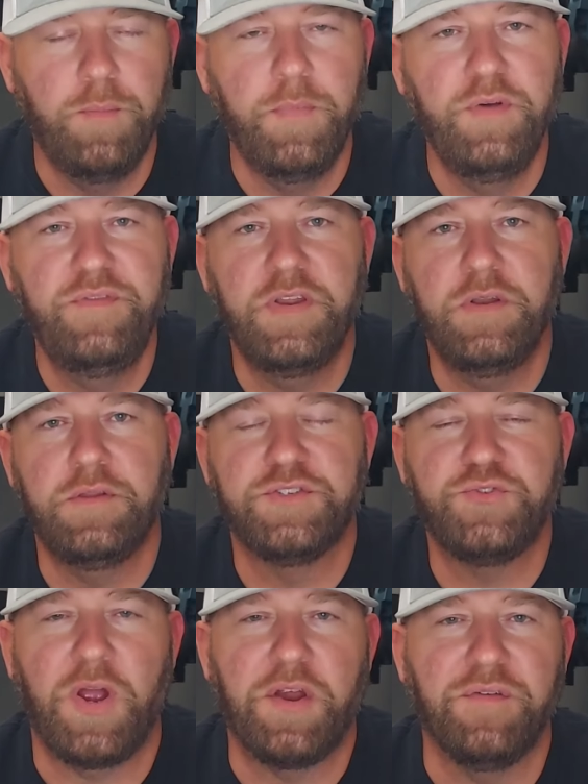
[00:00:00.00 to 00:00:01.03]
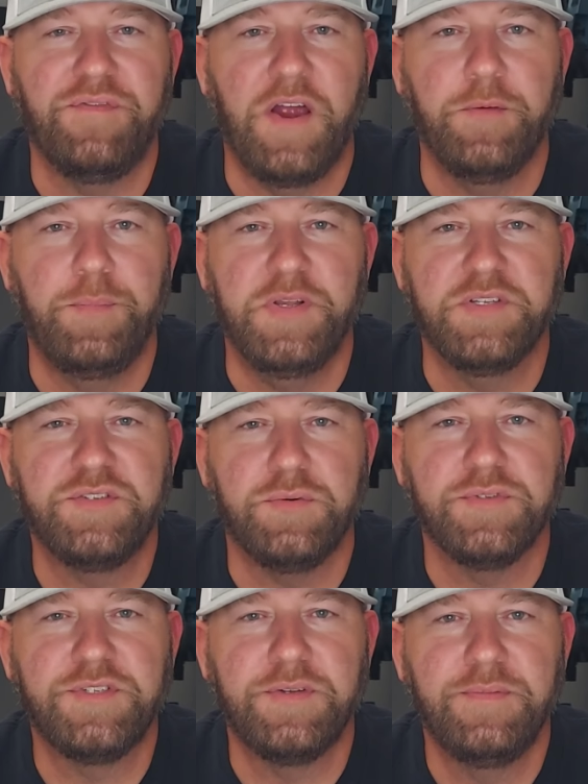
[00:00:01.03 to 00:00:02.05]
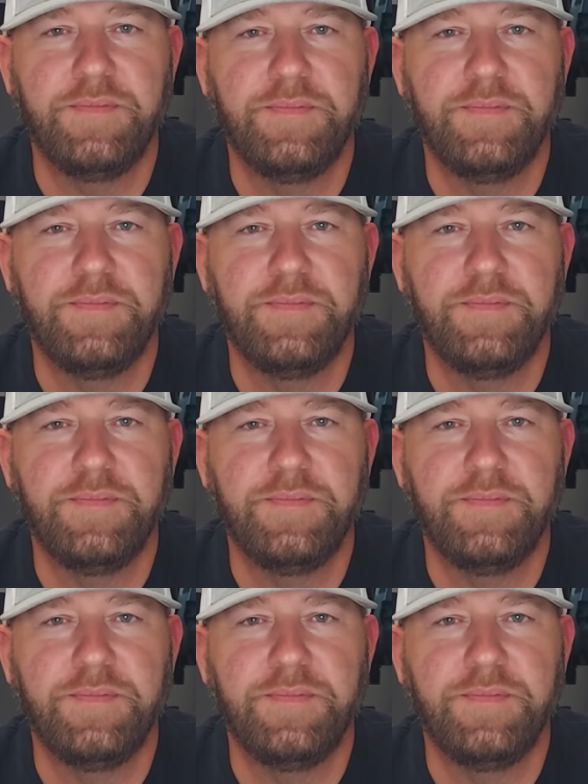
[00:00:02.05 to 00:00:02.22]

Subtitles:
we'll move into the striker-fired pistols.